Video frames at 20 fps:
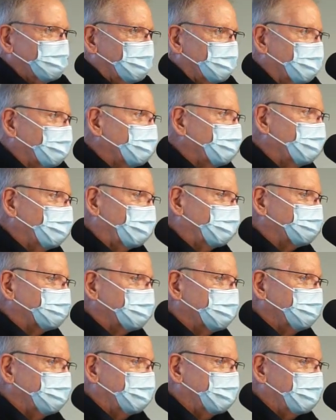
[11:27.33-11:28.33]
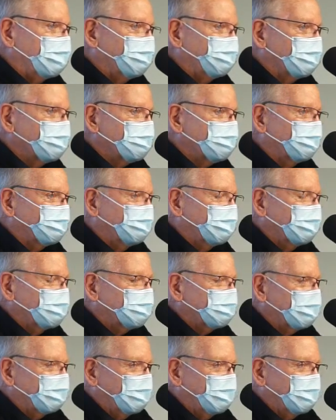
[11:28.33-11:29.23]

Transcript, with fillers: Are you going to have some adverse effects?